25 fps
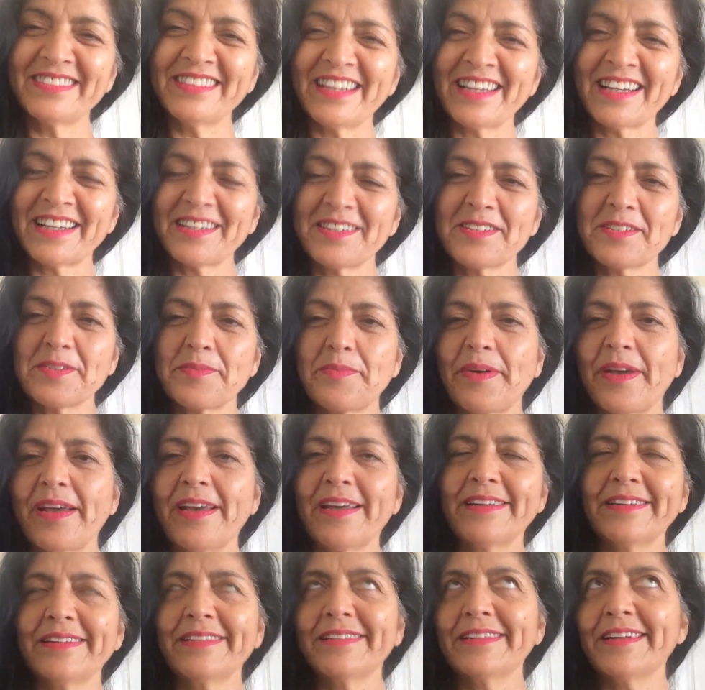Like in
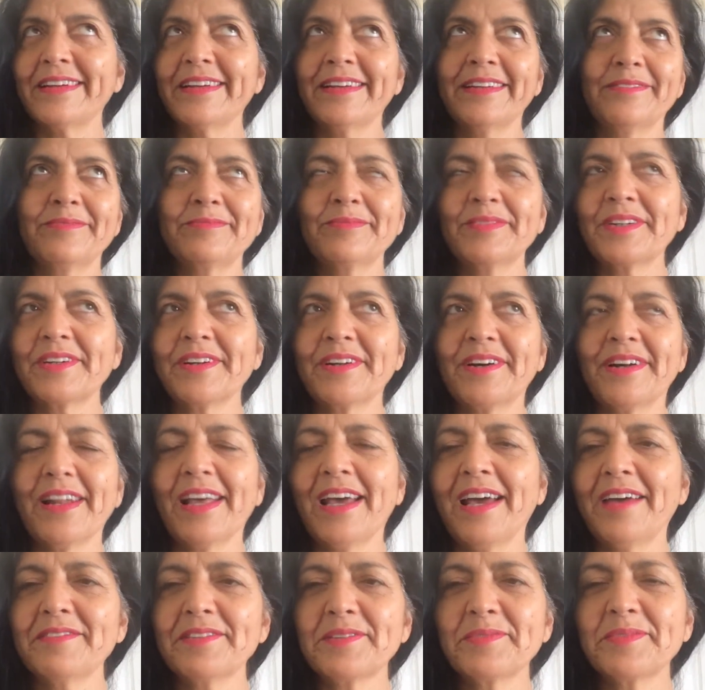Japan, they were
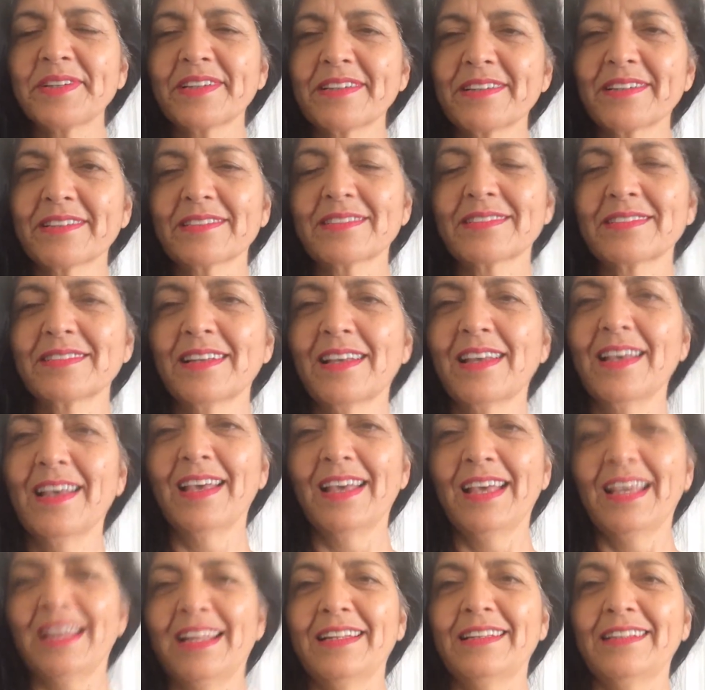not heavy because
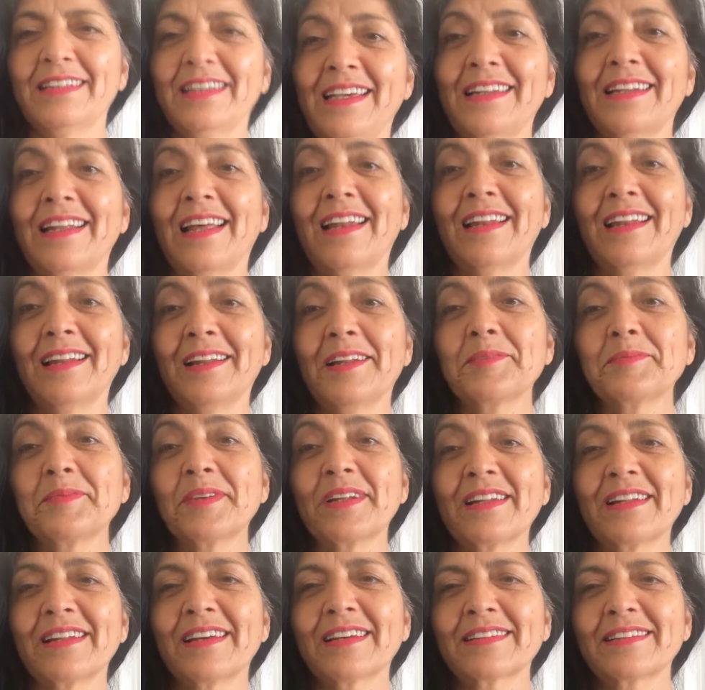they eat a little
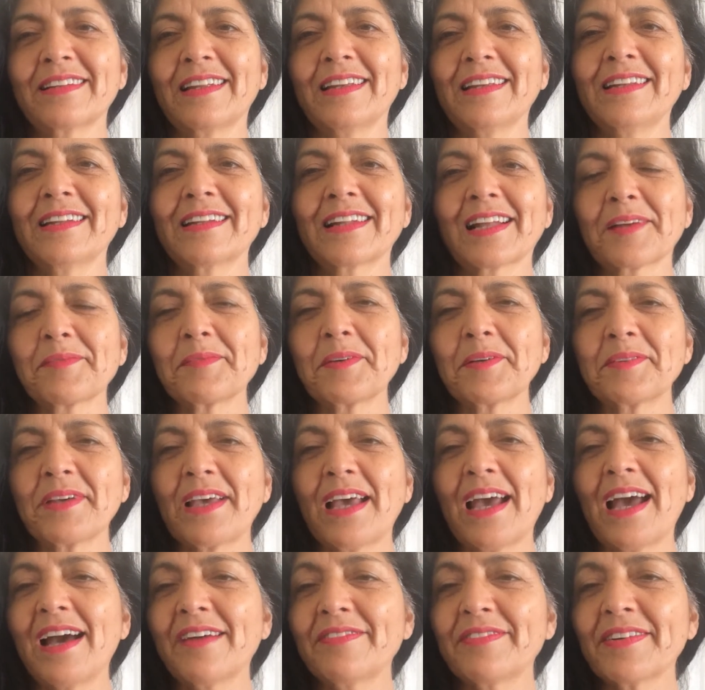bit, like they eat like maybe
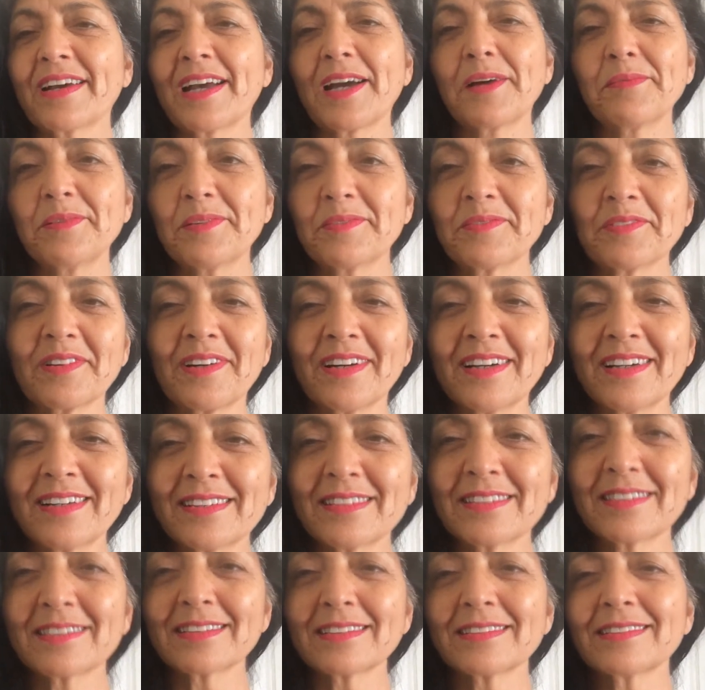half a cup of
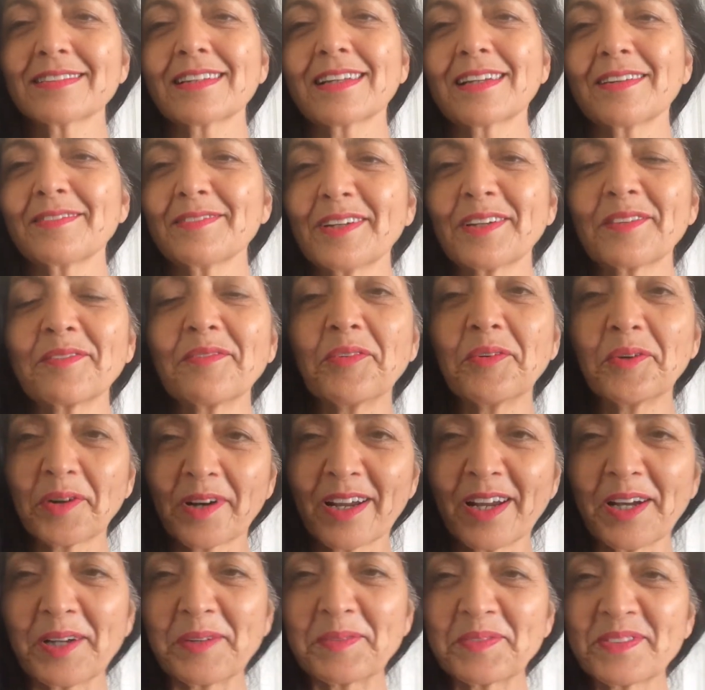rice instead of like 4
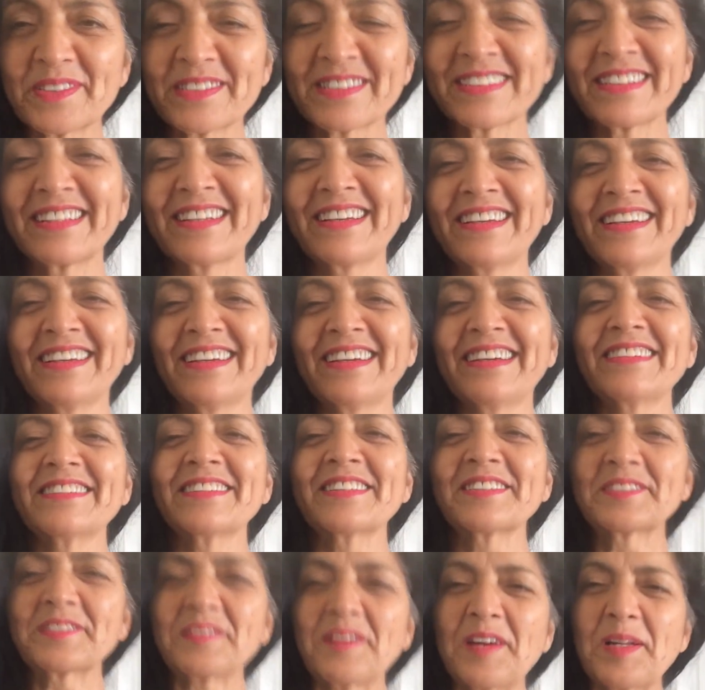cups.
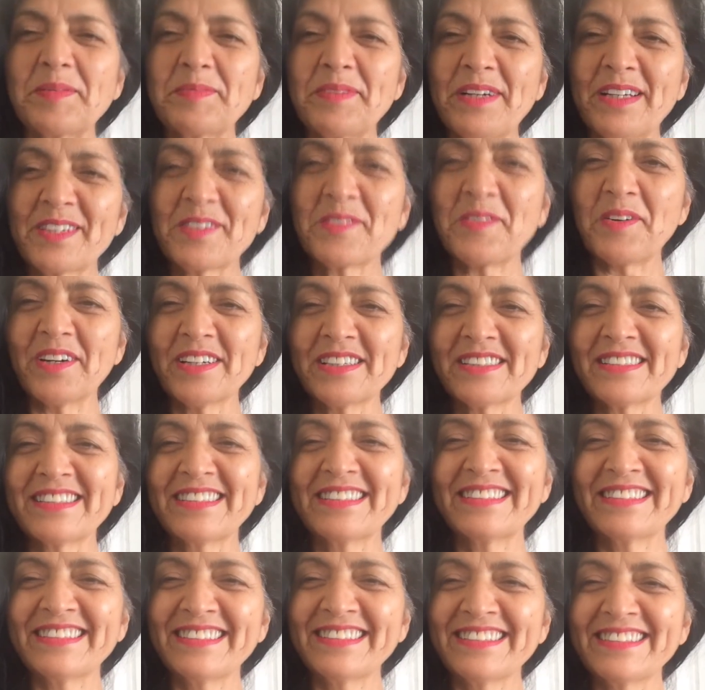It's all about
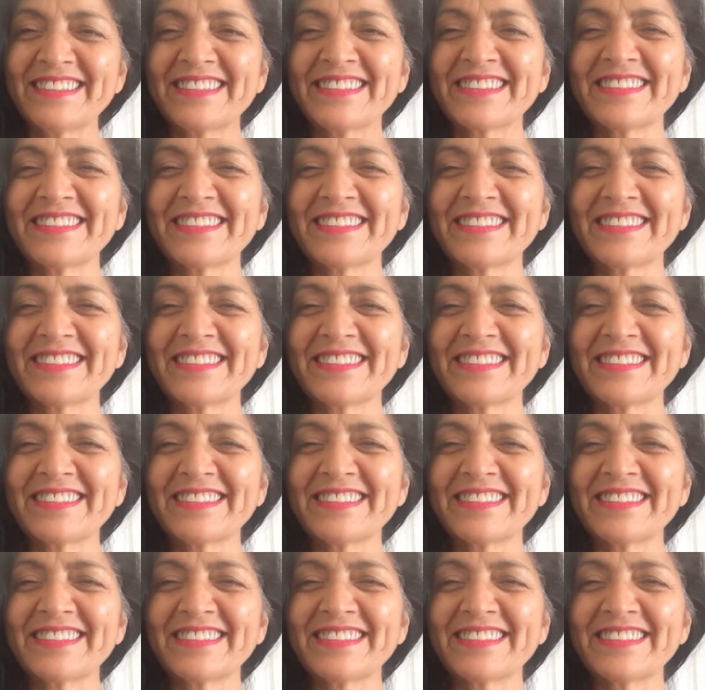quantities.